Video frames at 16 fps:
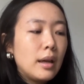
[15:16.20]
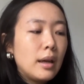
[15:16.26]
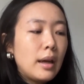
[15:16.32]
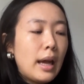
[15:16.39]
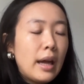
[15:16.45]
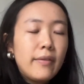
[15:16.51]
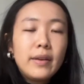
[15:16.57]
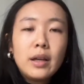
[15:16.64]

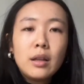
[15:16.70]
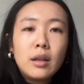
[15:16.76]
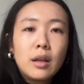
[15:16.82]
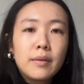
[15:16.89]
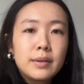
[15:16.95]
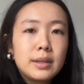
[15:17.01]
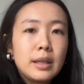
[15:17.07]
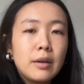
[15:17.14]
having a lot
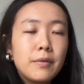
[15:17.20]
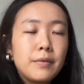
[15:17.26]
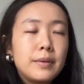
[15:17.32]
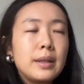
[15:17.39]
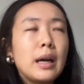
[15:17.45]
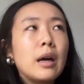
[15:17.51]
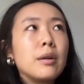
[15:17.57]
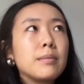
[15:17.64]
of
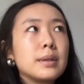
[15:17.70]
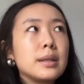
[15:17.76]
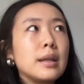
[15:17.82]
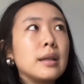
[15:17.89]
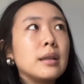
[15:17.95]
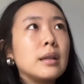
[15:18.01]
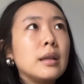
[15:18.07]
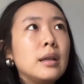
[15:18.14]
self-doubt
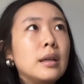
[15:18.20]
and